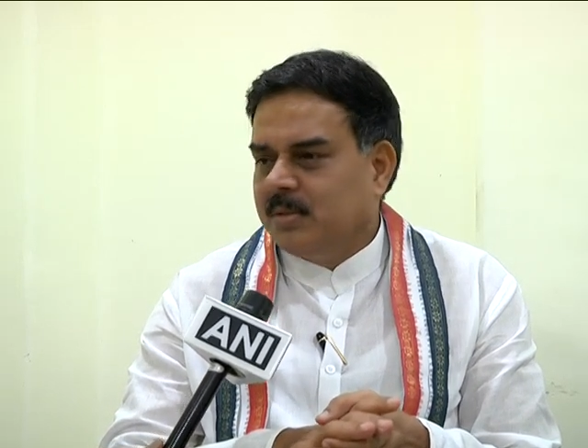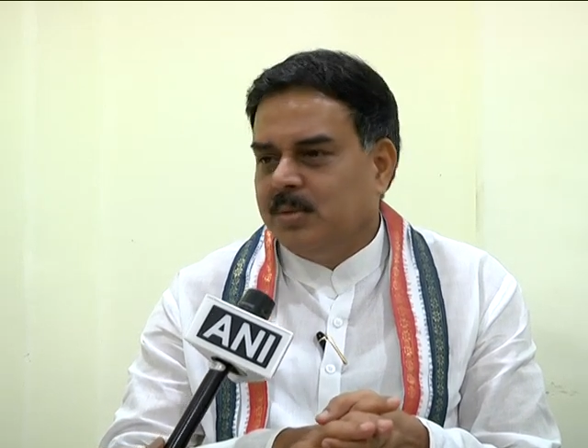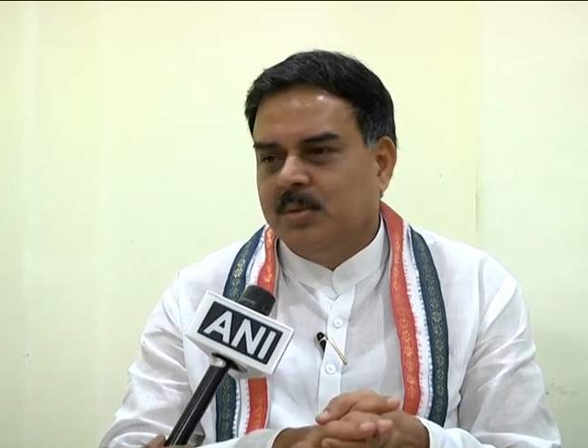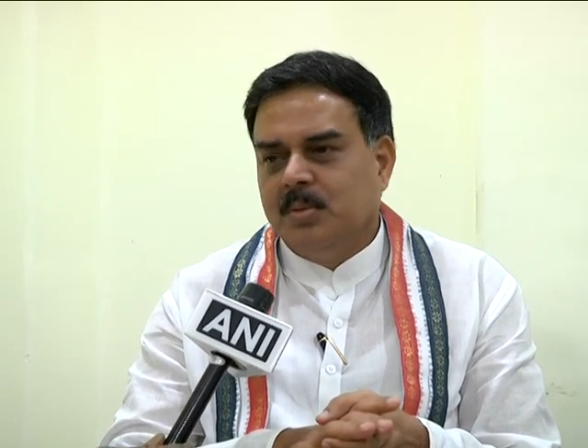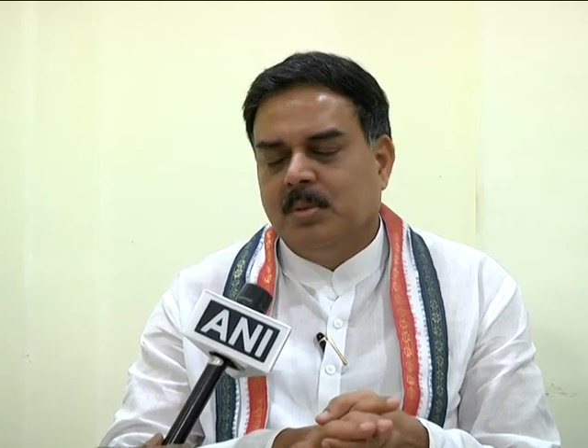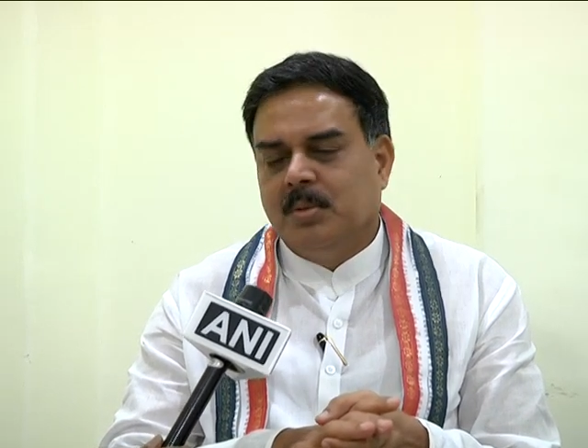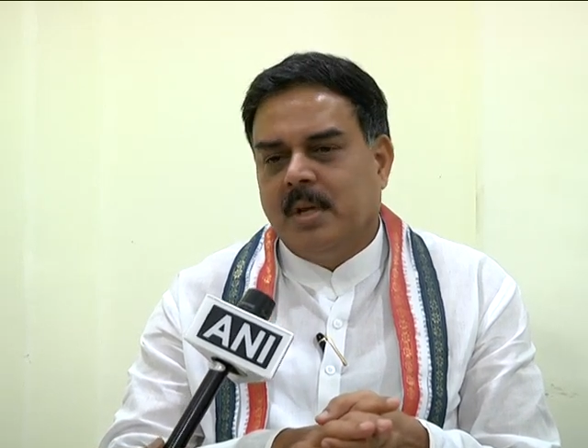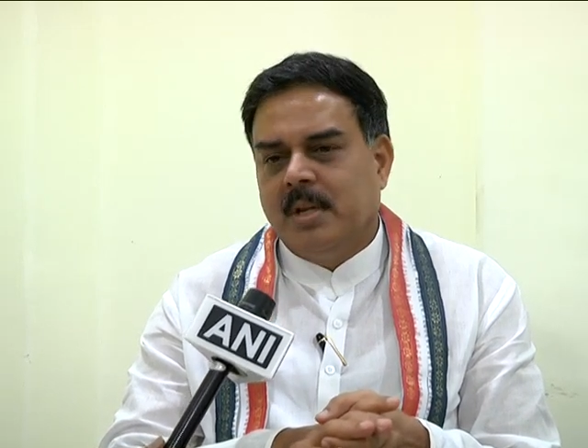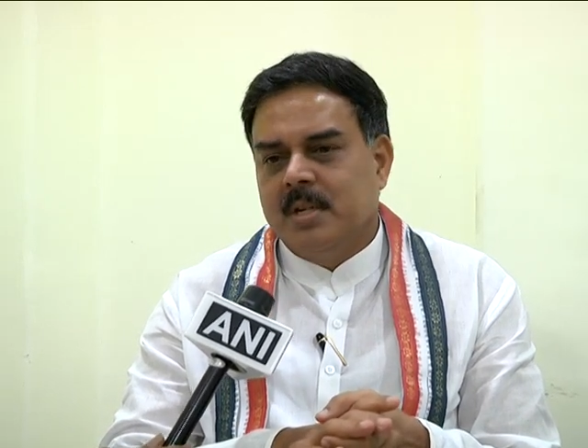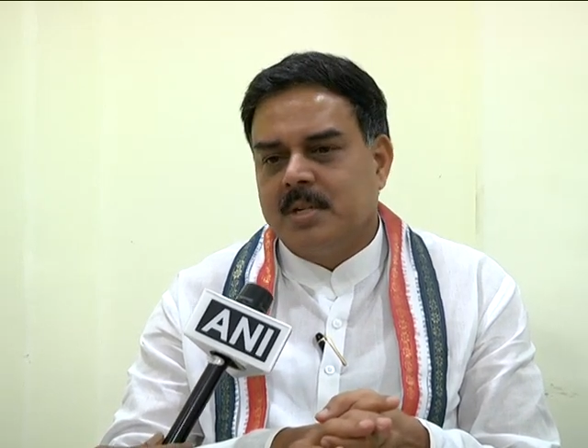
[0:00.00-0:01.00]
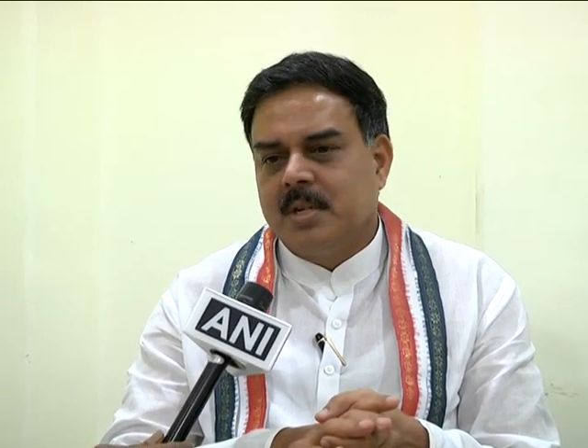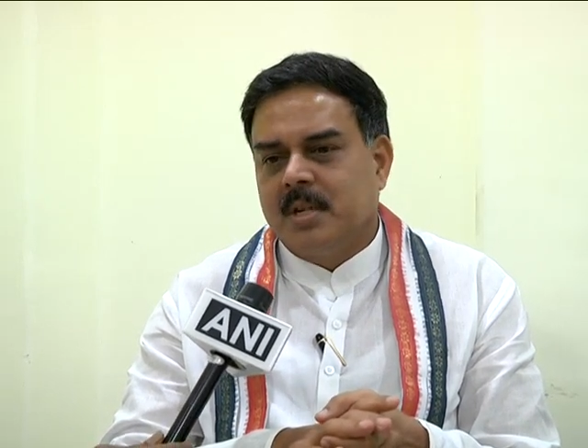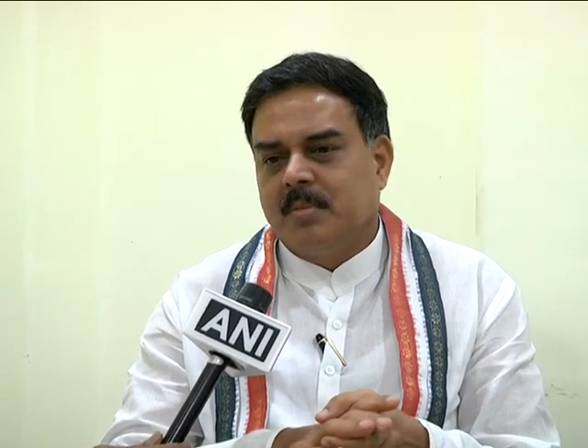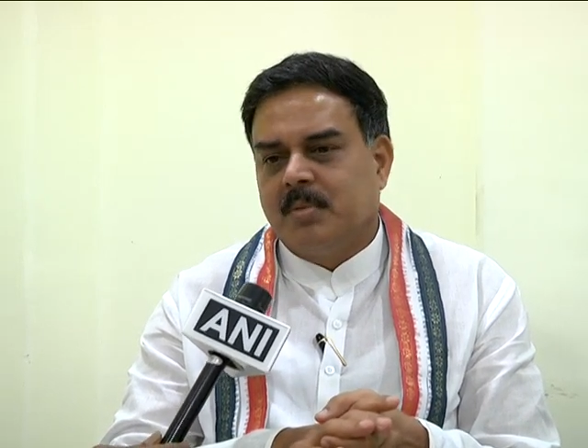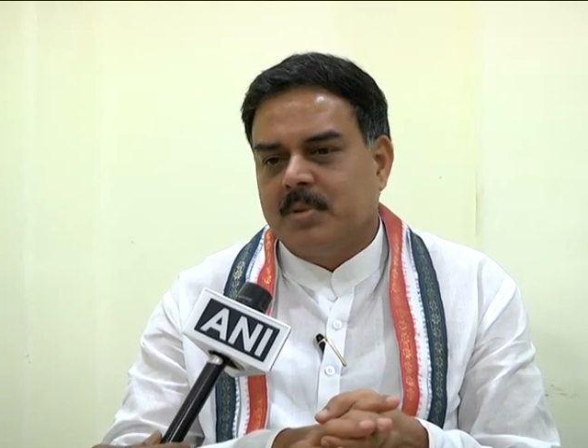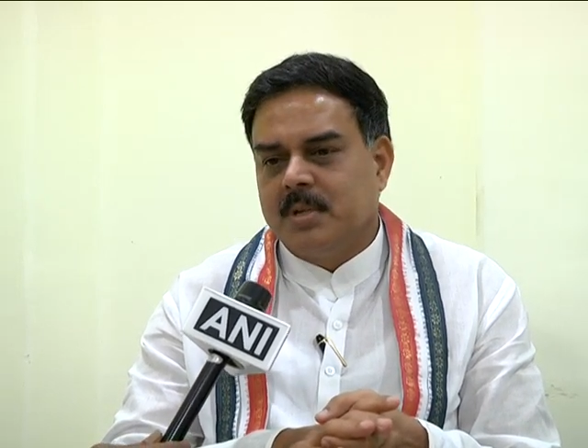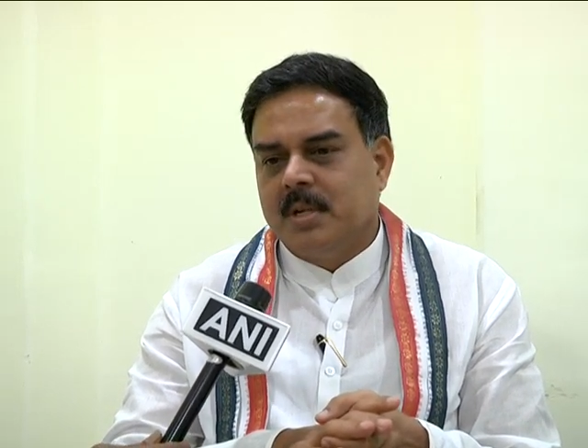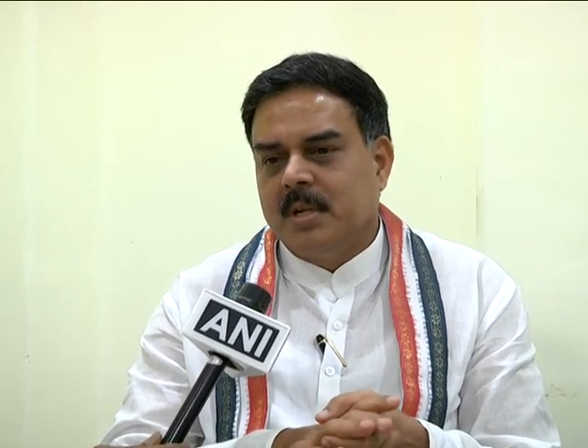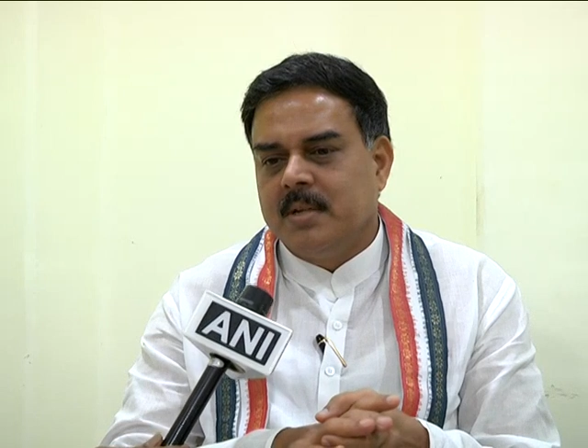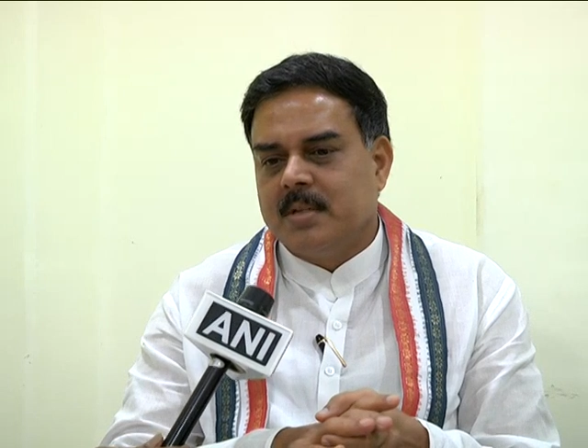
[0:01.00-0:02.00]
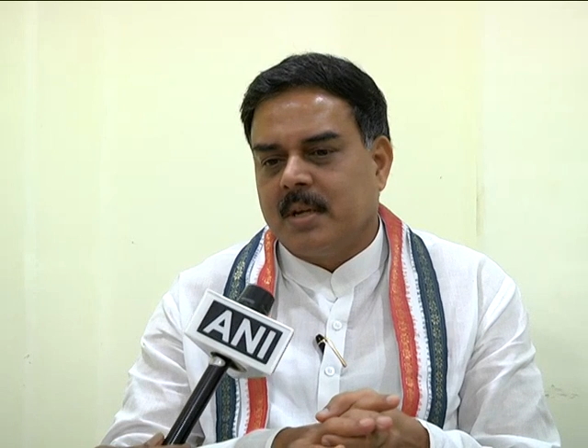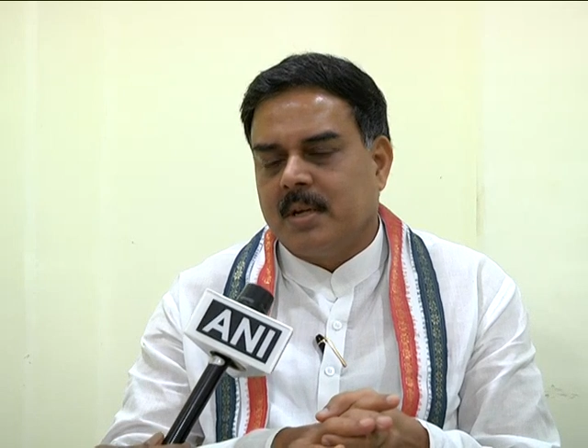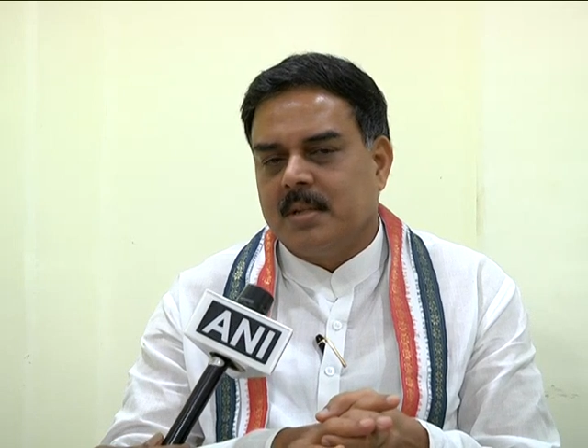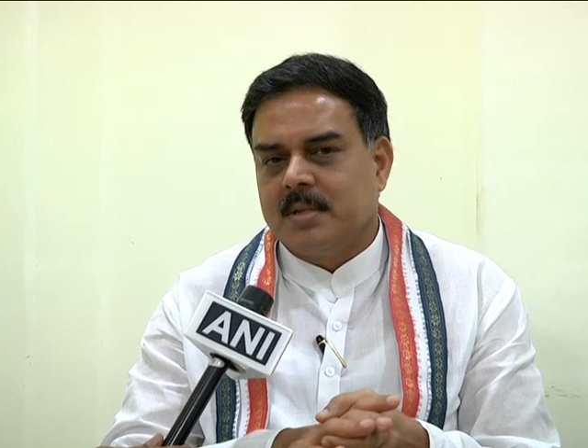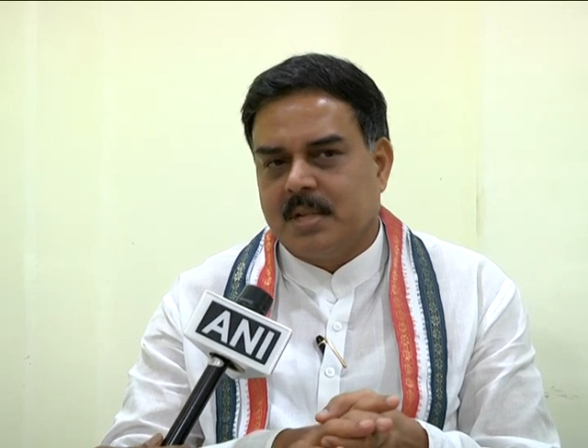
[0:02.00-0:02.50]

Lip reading: to initiate proceedings against